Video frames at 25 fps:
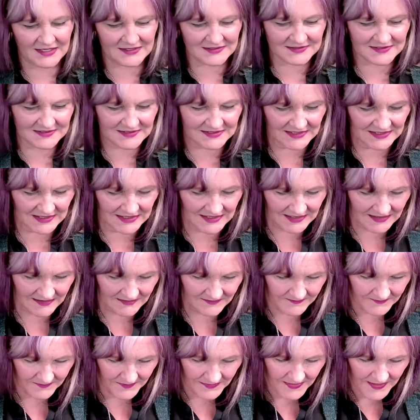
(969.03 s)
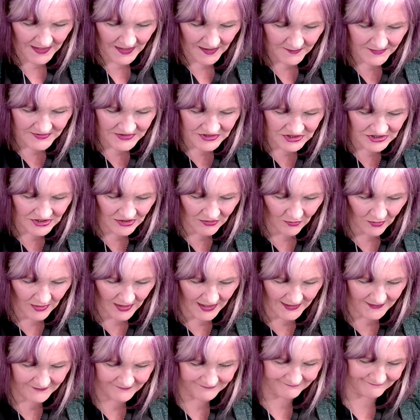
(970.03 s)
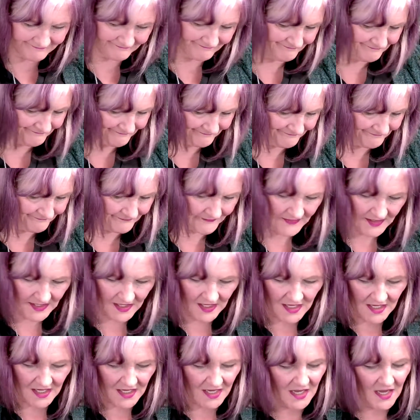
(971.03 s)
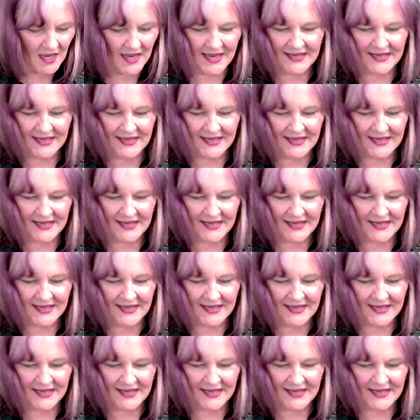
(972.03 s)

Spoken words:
see. But you know what? I